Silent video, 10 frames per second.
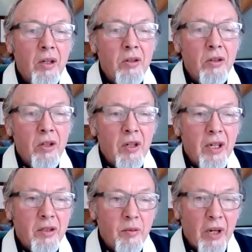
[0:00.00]
So
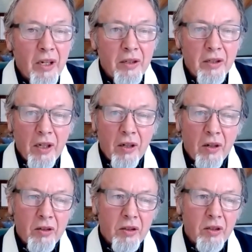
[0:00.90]
let's make a start
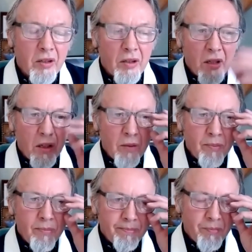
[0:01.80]

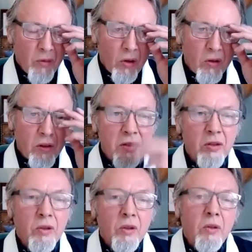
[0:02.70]
on this
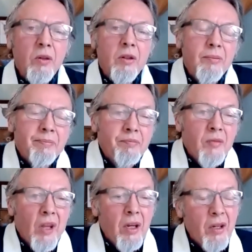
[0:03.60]
talk.
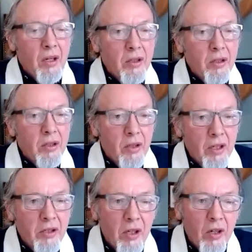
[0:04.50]
So I'm going to
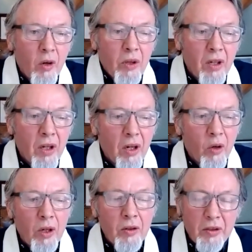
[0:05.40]
start with a quote